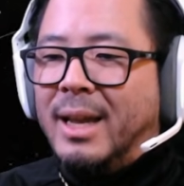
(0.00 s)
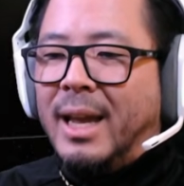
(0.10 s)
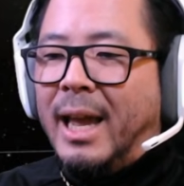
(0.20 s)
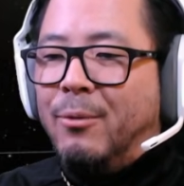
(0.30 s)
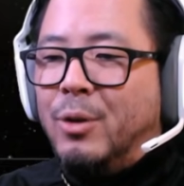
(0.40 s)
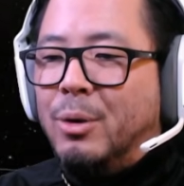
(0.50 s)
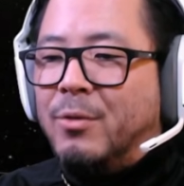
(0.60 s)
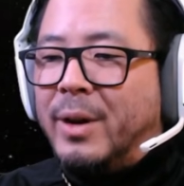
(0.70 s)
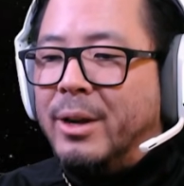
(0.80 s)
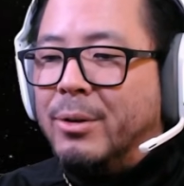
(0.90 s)
If you
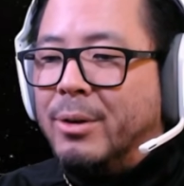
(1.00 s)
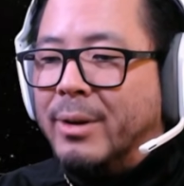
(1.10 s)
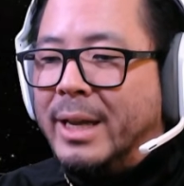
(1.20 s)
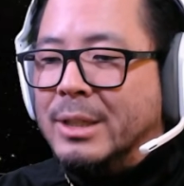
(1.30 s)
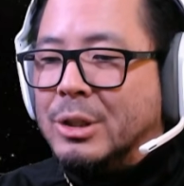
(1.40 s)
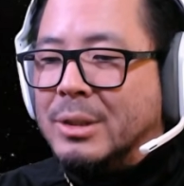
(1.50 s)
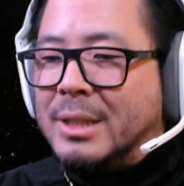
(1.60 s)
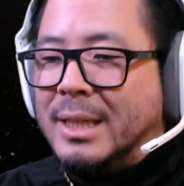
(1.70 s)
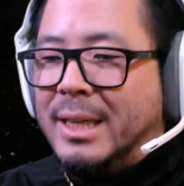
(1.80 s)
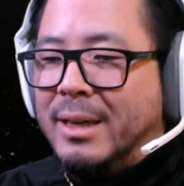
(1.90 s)
fire your engines
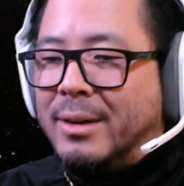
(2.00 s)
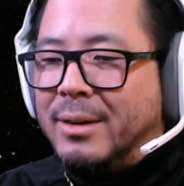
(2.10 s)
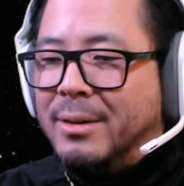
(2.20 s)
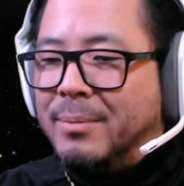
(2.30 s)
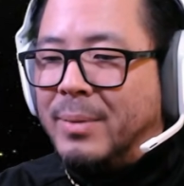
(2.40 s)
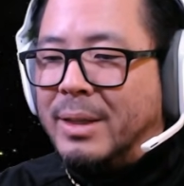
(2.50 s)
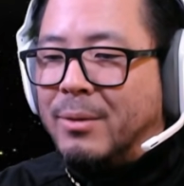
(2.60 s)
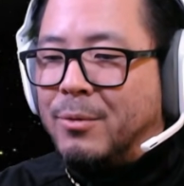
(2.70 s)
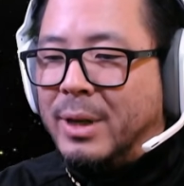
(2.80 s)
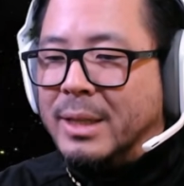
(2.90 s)
here in the
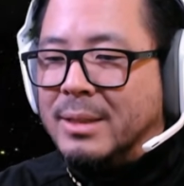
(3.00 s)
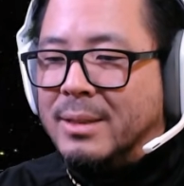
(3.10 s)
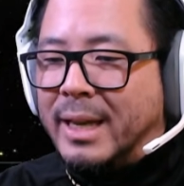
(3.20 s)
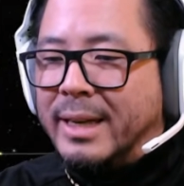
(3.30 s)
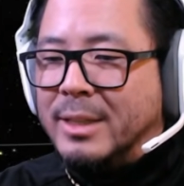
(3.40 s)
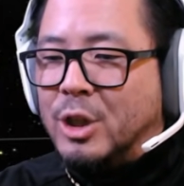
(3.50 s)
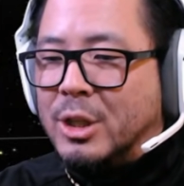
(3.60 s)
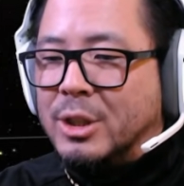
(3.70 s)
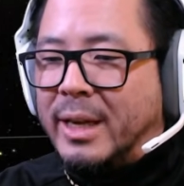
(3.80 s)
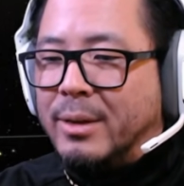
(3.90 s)
front at
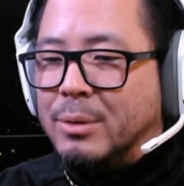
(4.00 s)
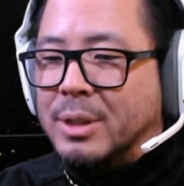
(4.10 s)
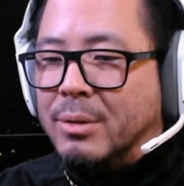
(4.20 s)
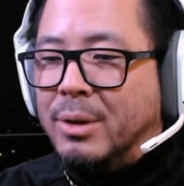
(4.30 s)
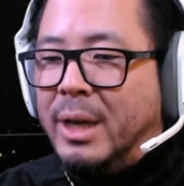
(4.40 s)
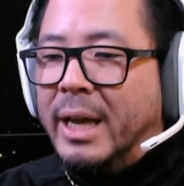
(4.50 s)
ejection angle 0,